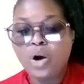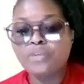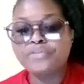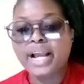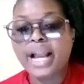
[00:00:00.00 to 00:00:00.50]

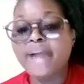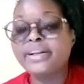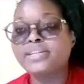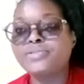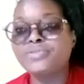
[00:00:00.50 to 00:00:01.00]
of the
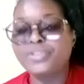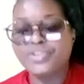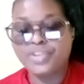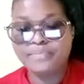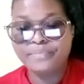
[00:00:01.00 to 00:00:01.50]
current
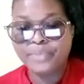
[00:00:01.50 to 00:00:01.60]
regime